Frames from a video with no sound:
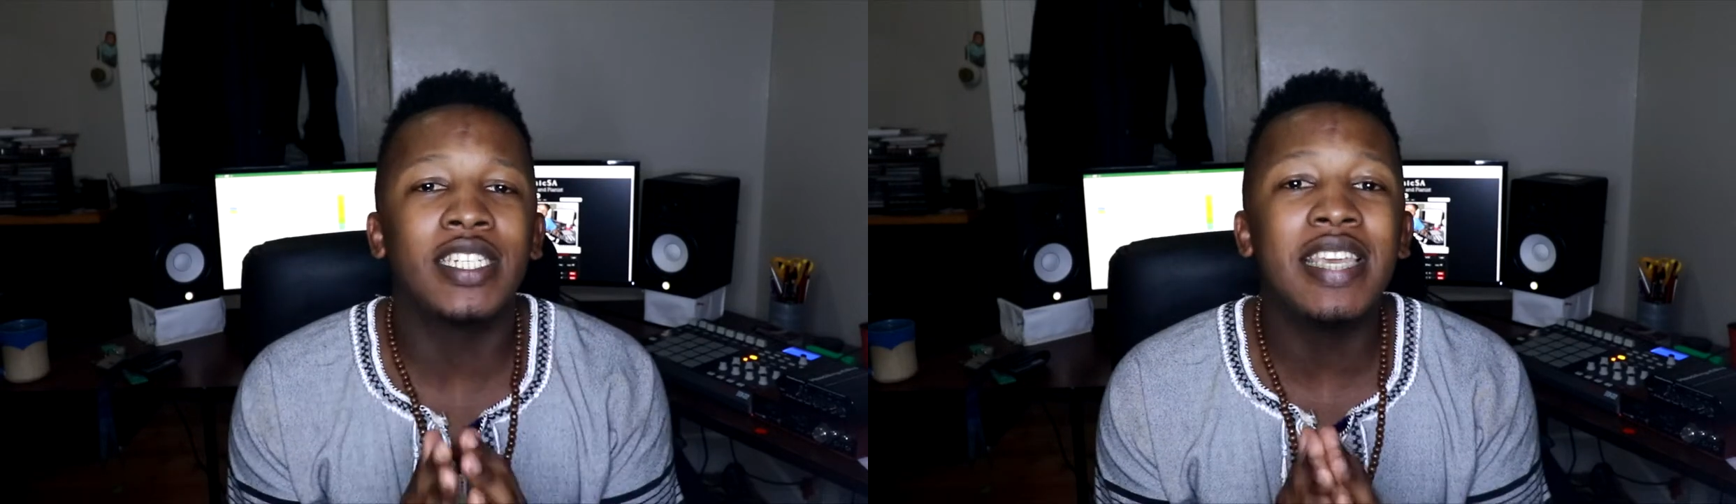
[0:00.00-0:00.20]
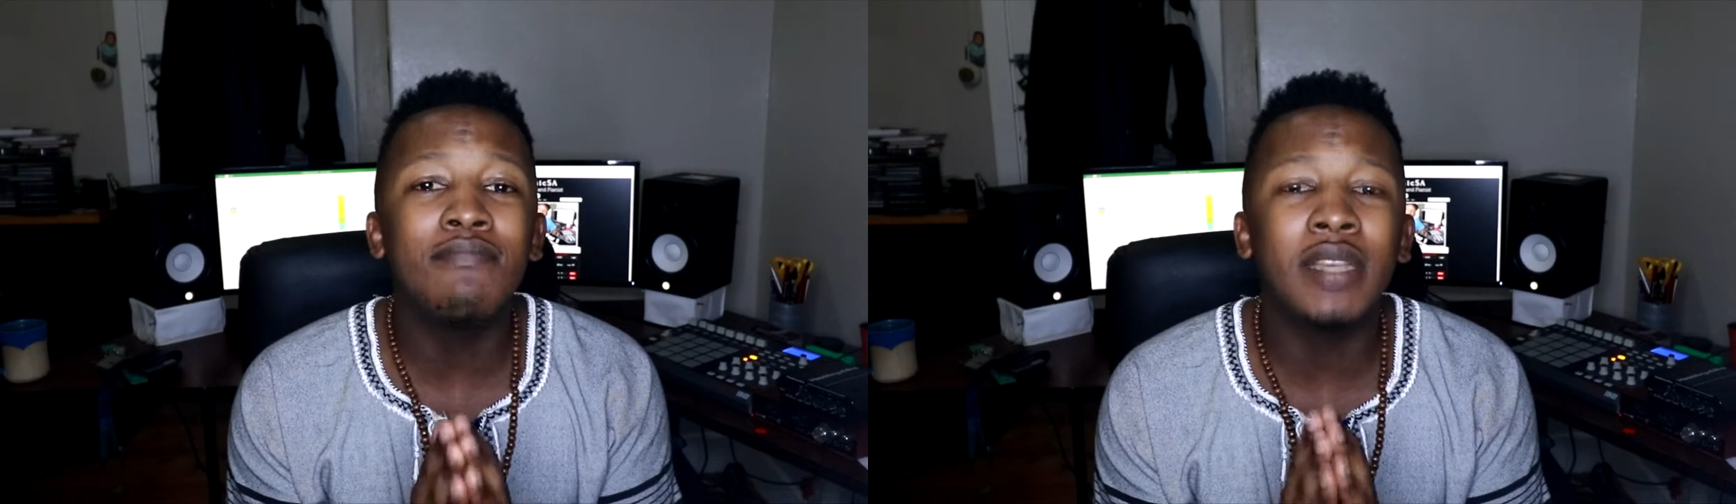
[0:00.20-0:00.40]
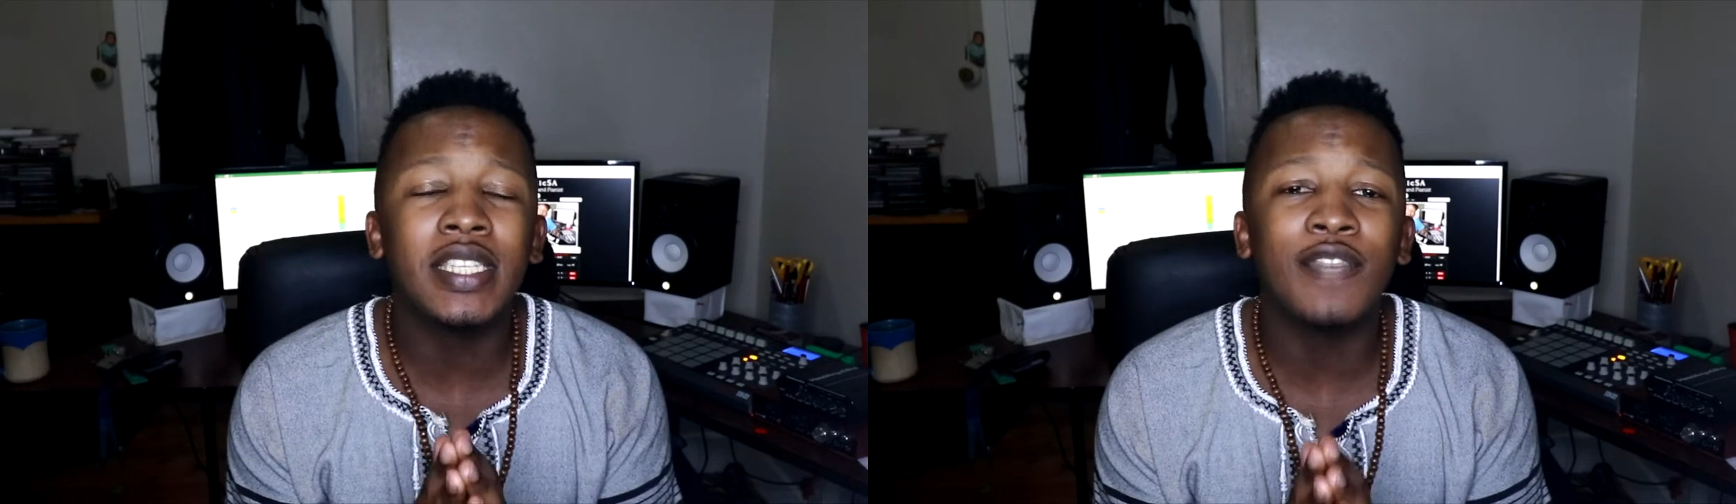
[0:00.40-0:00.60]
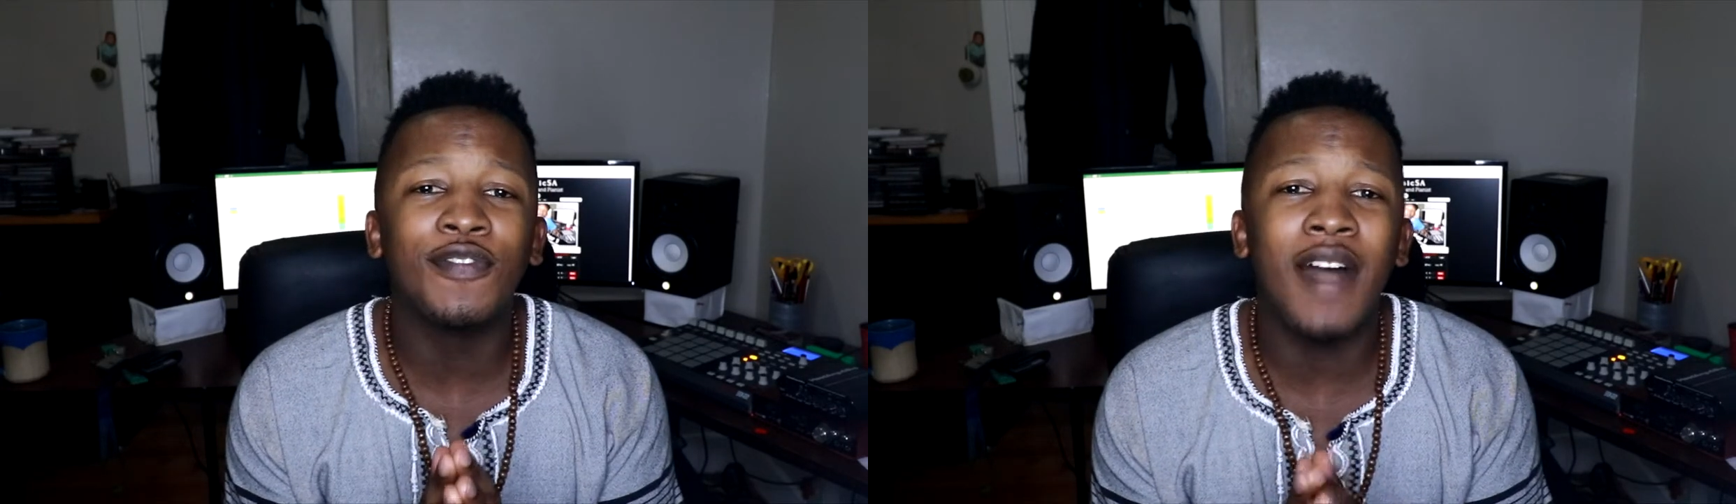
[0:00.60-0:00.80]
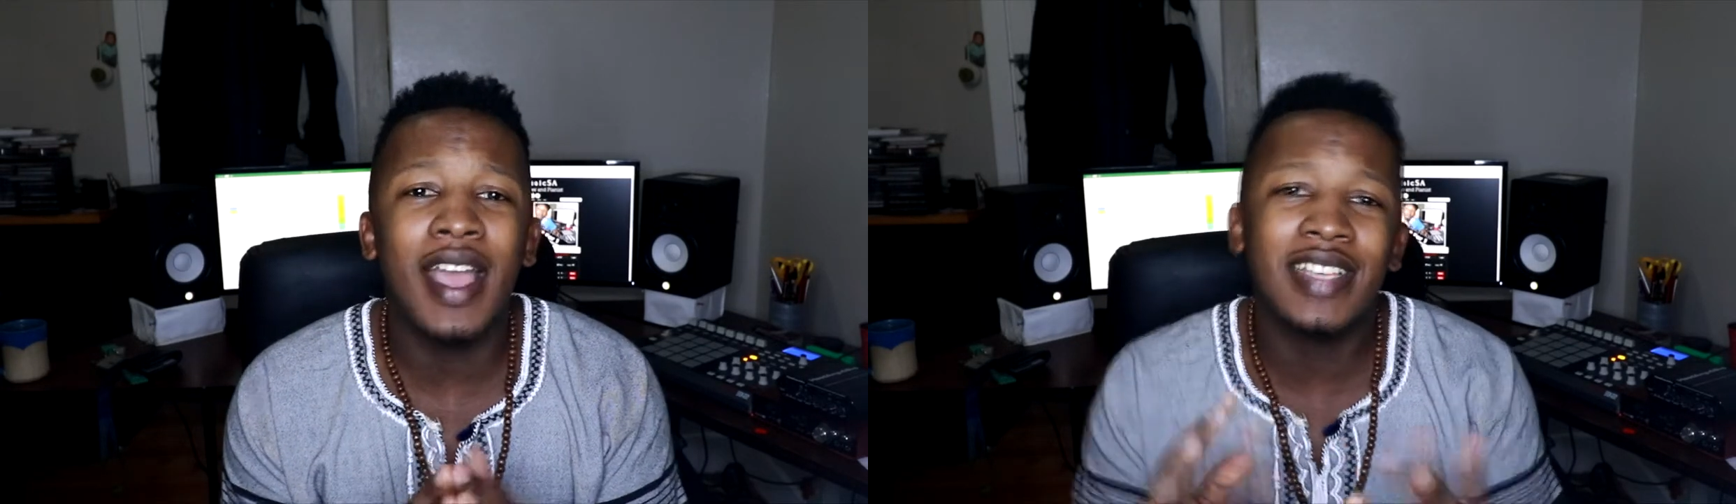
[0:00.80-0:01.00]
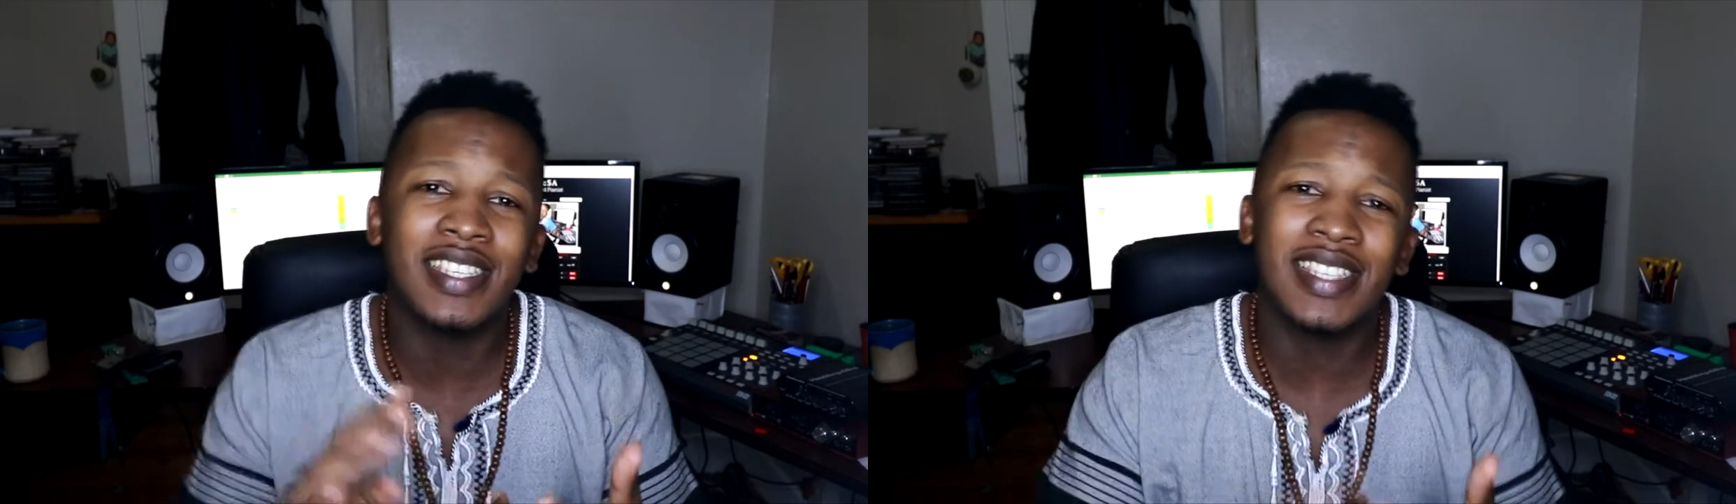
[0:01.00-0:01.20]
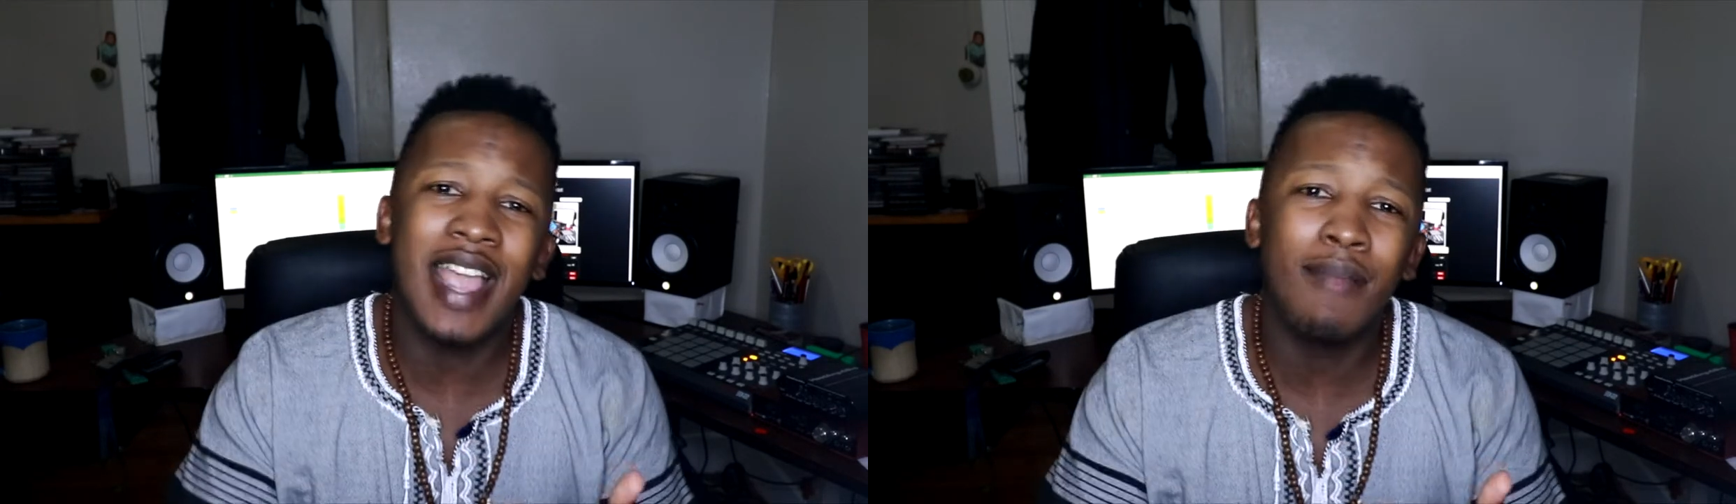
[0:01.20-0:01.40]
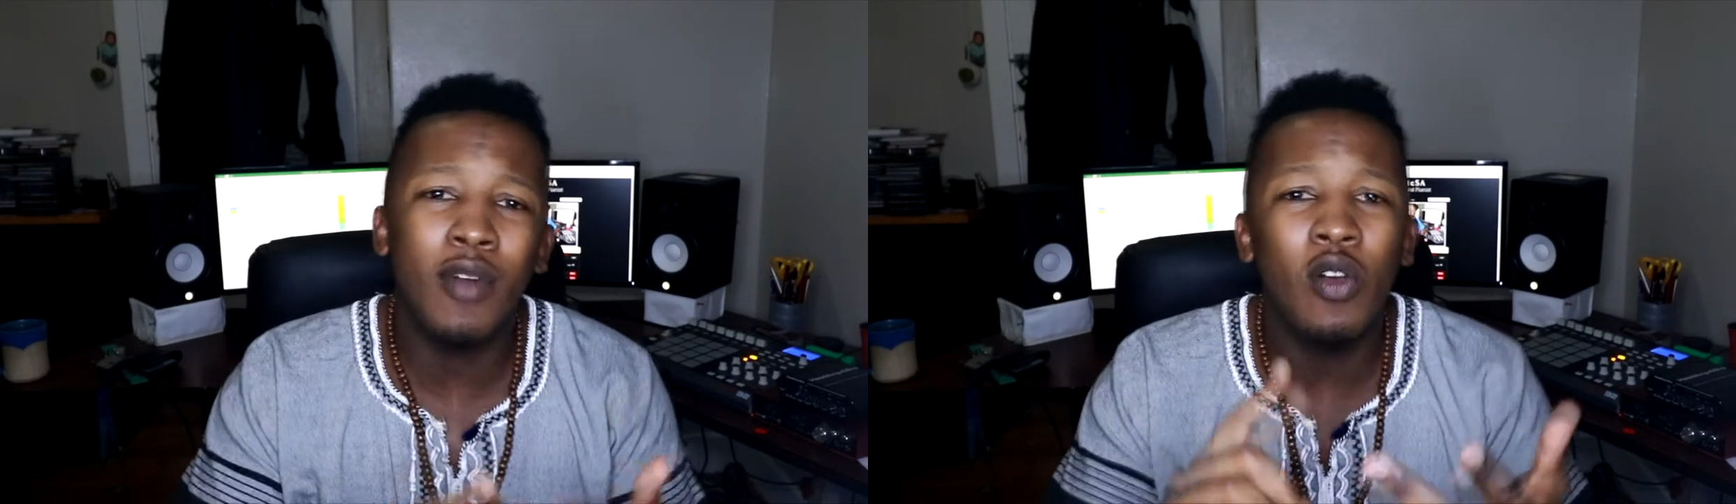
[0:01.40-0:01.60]
demystifying
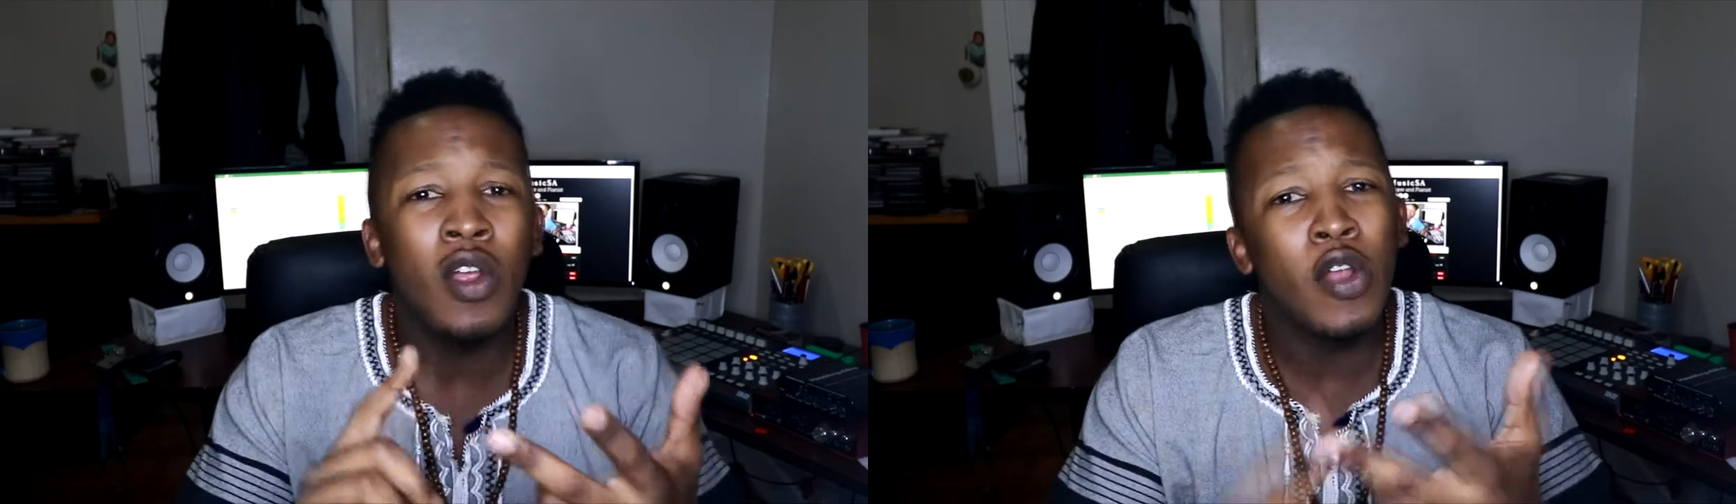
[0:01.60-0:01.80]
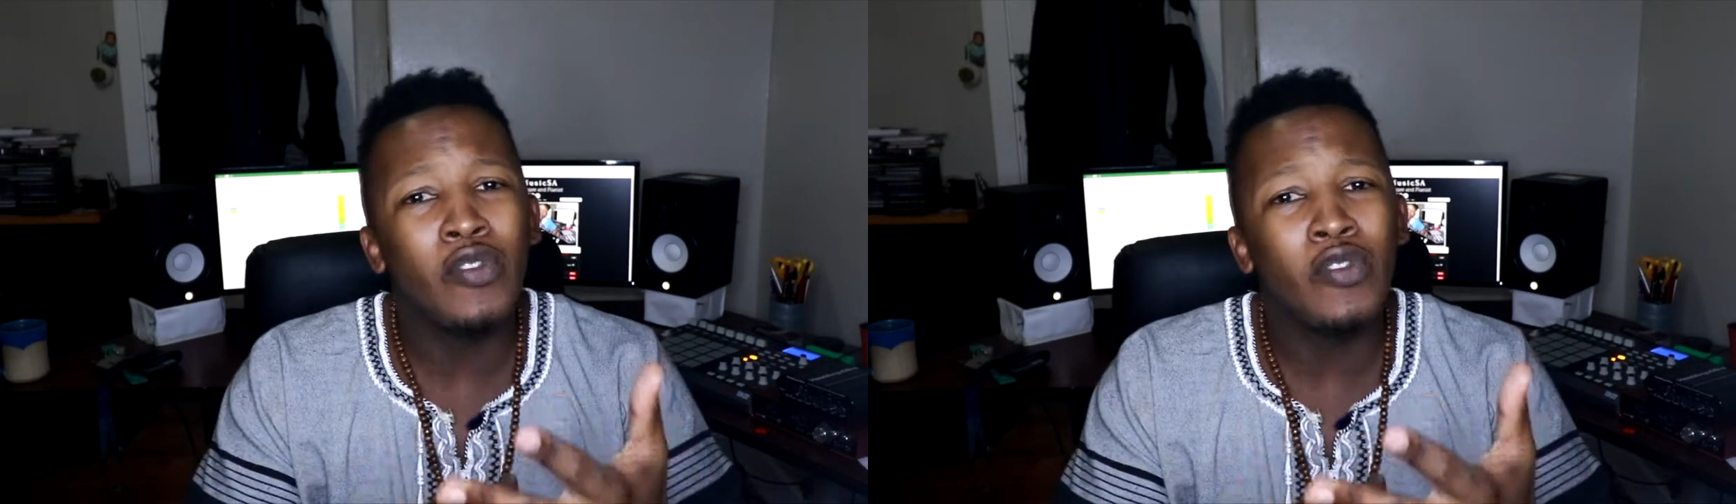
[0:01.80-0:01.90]
SAMRO,